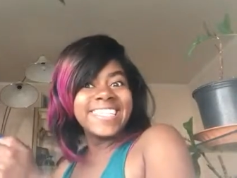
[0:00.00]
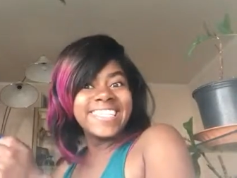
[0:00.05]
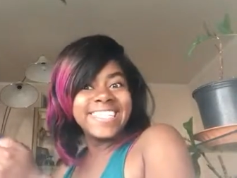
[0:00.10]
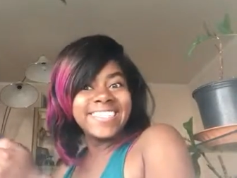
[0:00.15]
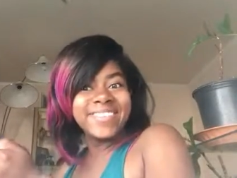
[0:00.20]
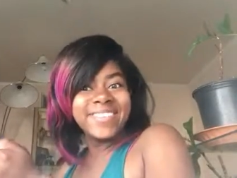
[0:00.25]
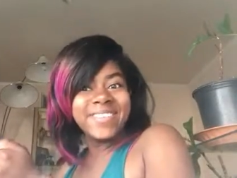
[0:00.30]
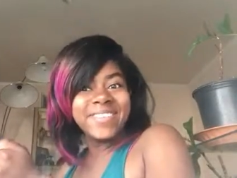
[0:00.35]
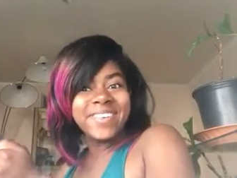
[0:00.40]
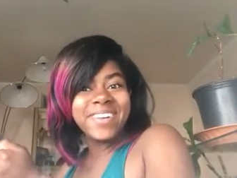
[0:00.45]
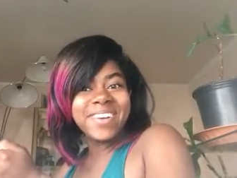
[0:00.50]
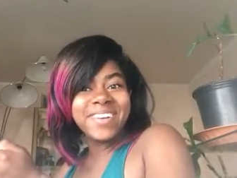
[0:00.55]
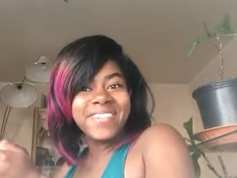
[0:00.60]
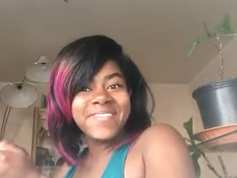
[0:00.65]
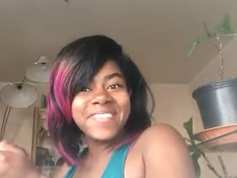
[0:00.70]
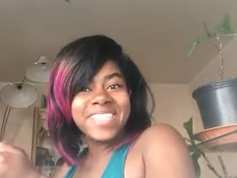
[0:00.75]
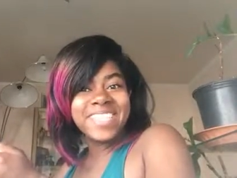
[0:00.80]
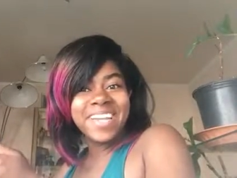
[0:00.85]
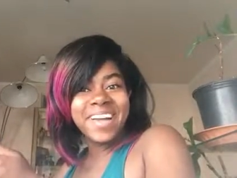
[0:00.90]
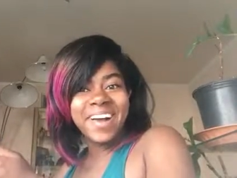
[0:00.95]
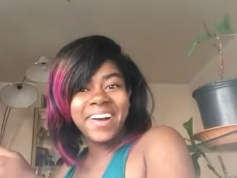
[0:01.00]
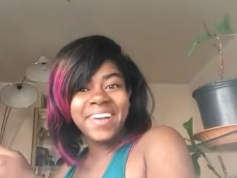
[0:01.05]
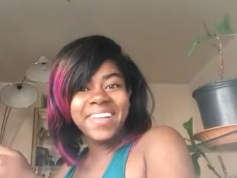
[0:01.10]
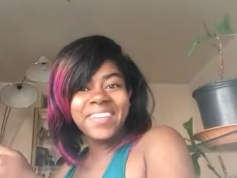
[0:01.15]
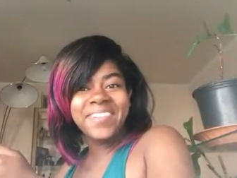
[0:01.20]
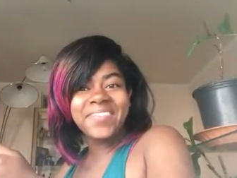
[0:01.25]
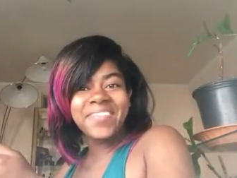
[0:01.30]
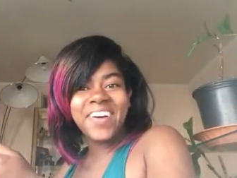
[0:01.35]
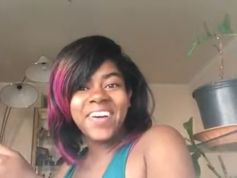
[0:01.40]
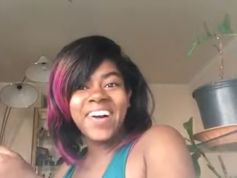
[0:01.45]
we're going to be
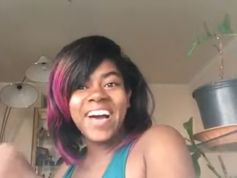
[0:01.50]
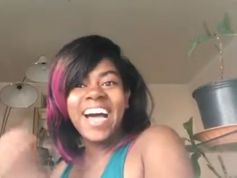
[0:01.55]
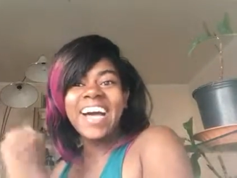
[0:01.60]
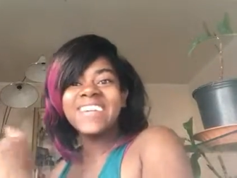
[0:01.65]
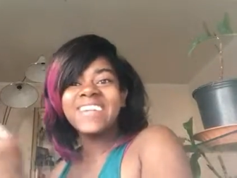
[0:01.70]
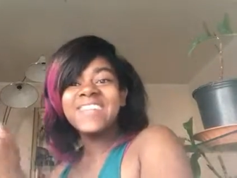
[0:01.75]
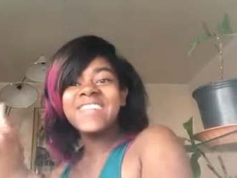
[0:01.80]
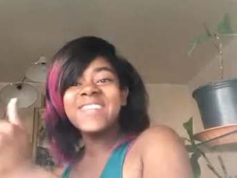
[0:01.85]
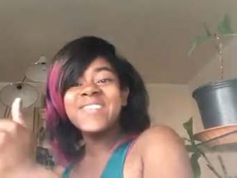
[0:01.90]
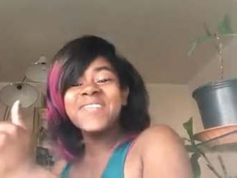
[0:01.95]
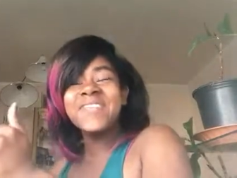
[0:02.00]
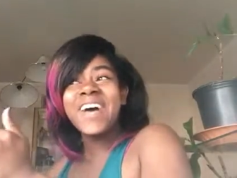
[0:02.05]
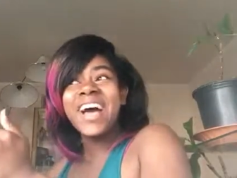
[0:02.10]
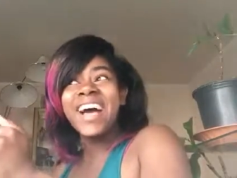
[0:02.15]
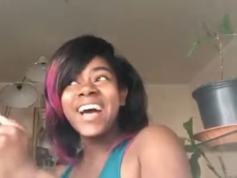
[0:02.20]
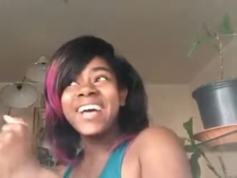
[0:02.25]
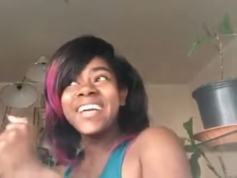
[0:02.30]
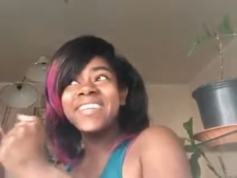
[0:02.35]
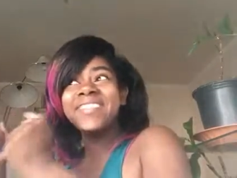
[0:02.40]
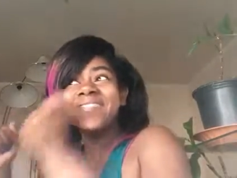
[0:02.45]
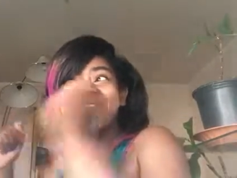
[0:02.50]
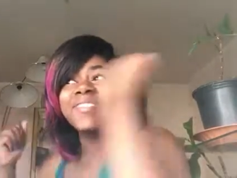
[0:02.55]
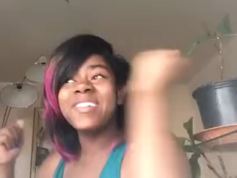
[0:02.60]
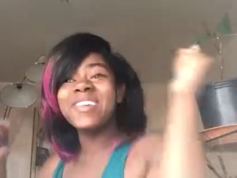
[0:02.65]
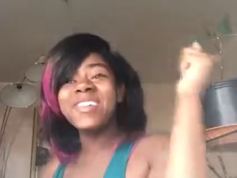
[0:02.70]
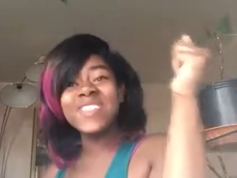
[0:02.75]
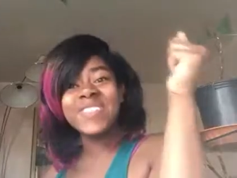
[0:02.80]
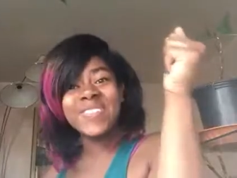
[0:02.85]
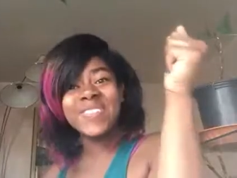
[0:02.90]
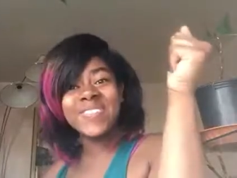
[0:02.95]
talking about how to survive
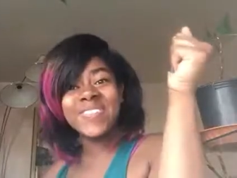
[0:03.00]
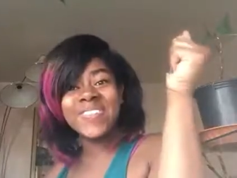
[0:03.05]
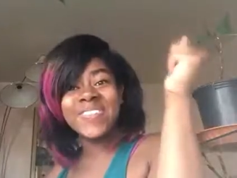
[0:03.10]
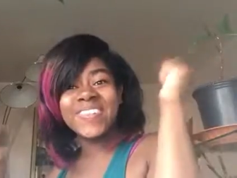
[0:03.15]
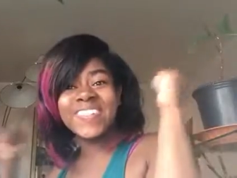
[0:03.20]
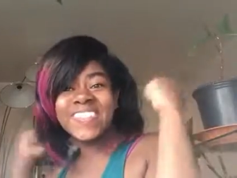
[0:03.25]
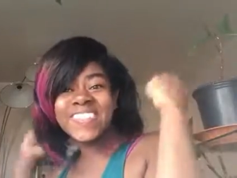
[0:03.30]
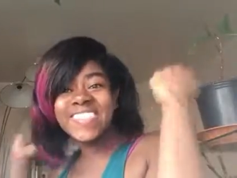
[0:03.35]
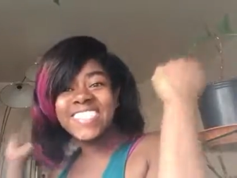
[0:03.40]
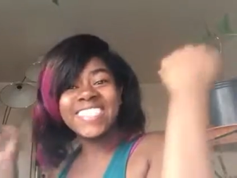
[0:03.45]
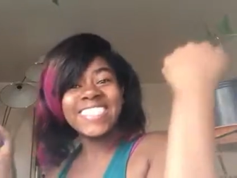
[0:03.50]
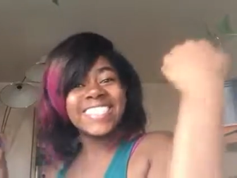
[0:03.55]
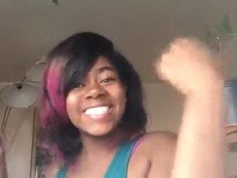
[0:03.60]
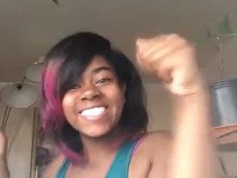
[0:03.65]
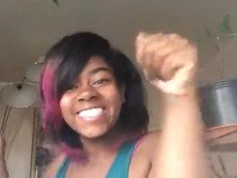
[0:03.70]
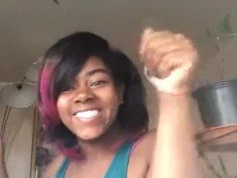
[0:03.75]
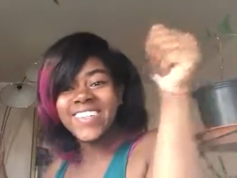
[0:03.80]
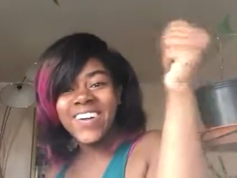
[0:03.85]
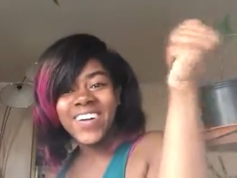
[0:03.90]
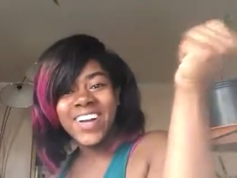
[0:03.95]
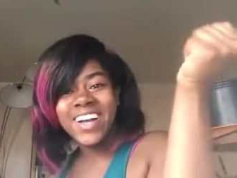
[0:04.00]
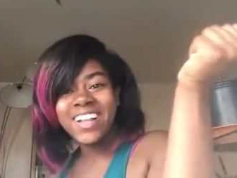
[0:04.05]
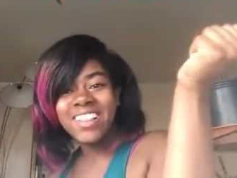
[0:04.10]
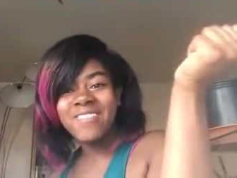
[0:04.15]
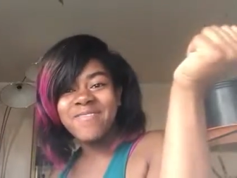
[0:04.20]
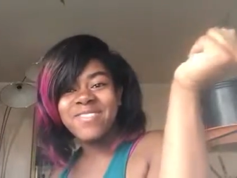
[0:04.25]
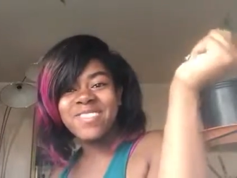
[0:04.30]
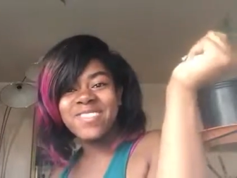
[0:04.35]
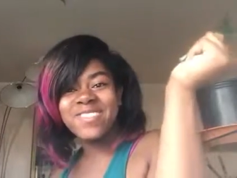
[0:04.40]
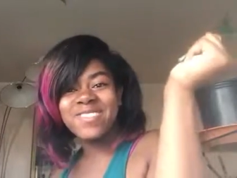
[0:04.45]
middle school or
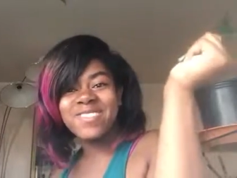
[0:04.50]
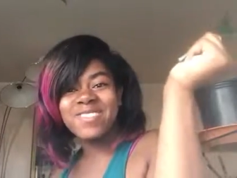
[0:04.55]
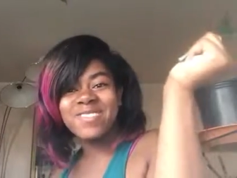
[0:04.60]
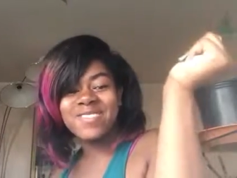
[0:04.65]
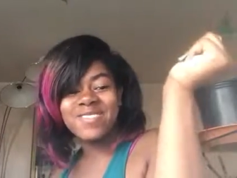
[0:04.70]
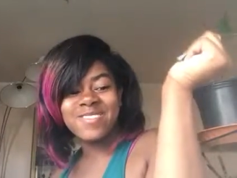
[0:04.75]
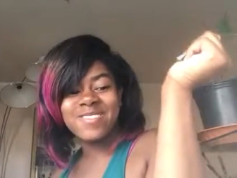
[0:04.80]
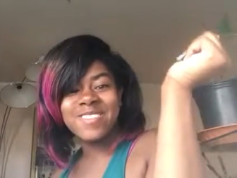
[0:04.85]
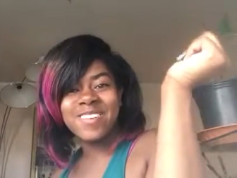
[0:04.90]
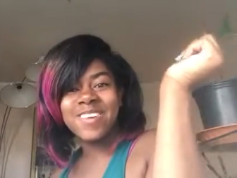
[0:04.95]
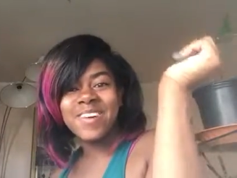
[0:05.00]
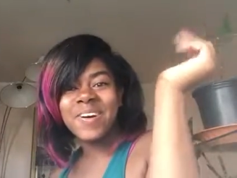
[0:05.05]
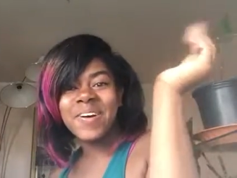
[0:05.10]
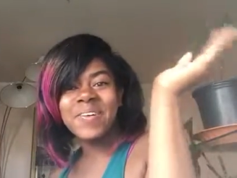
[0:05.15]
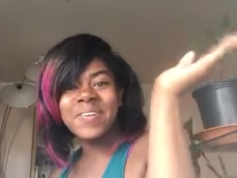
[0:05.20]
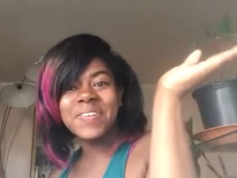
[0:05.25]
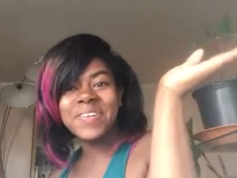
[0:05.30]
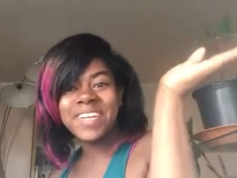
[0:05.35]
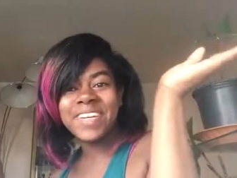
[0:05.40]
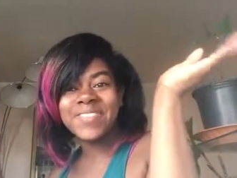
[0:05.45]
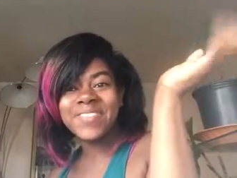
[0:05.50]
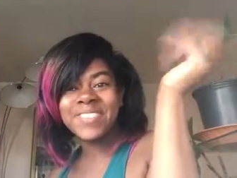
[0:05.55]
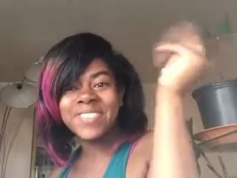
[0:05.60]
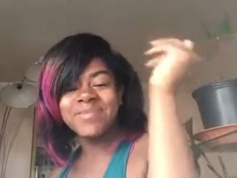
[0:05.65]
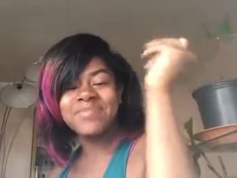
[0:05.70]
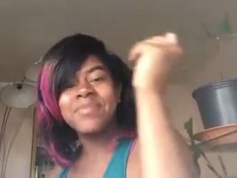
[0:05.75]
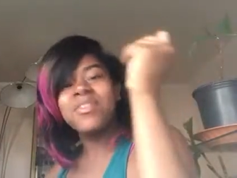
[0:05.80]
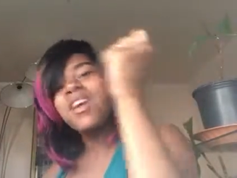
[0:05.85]
elementary school or whatever